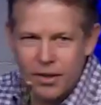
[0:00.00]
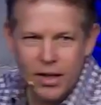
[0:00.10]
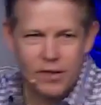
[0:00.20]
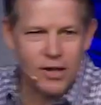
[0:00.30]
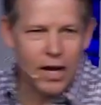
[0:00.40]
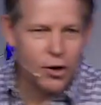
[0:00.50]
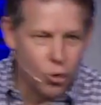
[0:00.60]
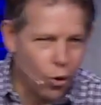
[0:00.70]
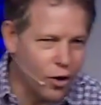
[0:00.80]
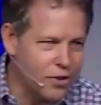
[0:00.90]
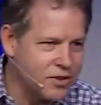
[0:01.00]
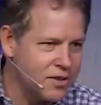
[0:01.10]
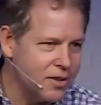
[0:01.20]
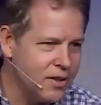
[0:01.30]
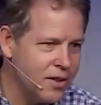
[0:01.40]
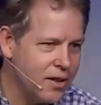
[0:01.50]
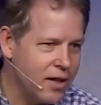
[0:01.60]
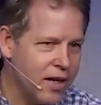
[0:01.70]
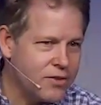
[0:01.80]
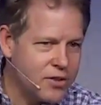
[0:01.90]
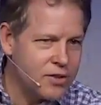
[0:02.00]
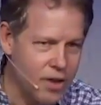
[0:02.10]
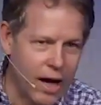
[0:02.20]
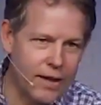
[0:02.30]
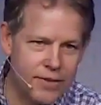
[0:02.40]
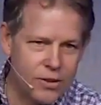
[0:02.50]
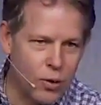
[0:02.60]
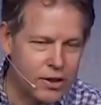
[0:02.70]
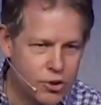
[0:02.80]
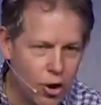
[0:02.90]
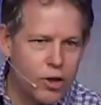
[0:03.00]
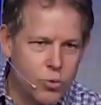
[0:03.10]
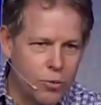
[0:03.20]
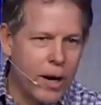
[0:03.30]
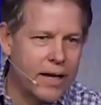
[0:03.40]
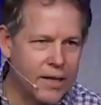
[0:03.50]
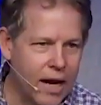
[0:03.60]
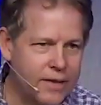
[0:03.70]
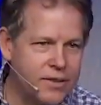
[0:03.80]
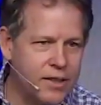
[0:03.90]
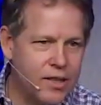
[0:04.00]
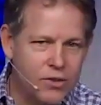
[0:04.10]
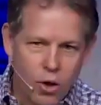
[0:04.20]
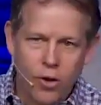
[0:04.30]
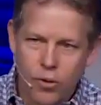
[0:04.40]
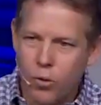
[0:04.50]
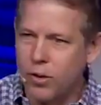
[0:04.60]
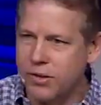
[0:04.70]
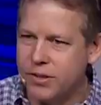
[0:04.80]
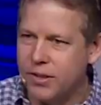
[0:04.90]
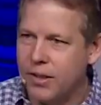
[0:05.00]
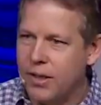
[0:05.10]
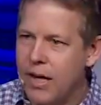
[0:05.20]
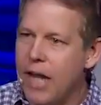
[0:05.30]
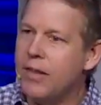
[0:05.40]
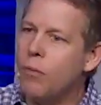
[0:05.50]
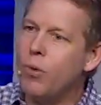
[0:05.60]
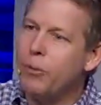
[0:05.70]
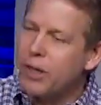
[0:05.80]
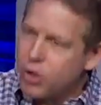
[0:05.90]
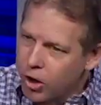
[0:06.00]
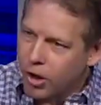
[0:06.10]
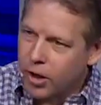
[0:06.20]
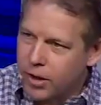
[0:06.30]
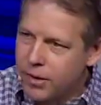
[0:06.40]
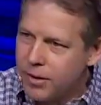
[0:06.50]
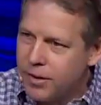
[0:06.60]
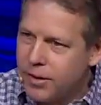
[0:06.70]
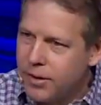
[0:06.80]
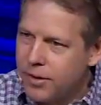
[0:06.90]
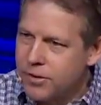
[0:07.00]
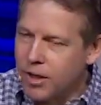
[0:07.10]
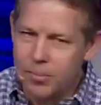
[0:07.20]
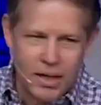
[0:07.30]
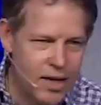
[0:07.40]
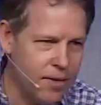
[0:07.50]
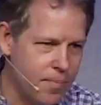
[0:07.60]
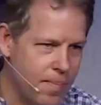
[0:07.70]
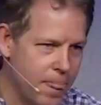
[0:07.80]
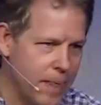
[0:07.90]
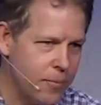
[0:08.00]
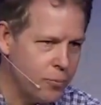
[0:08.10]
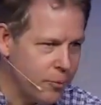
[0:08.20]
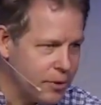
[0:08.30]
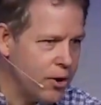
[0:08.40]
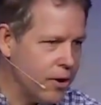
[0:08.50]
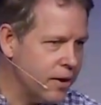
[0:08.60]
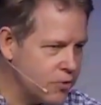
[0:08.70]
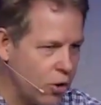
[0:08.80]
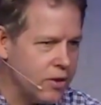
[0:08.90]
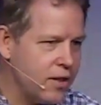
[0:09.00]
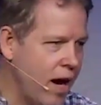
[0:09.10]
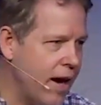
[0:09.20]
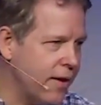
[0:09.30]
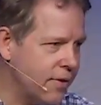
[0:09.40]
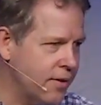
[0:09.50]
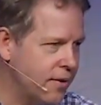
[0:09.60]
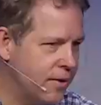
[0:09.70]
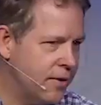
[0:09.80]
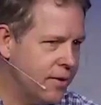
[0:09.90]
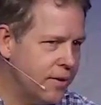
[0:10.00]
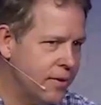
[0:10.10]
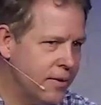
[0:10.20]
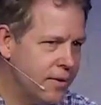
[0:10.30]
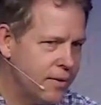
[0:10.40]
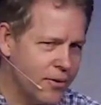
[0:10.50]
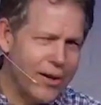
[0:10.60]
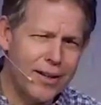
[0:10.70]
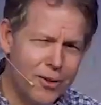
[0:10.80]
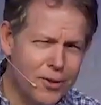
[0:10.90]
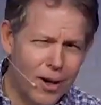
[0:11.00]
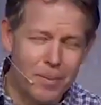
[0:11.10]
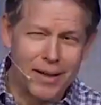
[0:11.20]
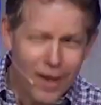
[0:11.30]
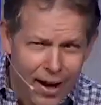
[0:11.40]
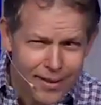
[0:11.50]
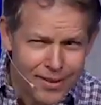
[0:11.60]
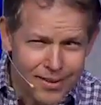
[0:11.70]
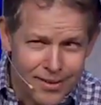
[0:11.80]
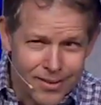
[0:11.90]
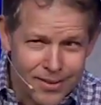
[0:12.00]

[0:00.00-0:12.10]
It's not yours. It's God's. That's why it starts with recognizing it's all the Lord's. And then we return some to him. We return. It's called a tithe. Andy, you talking about tithing?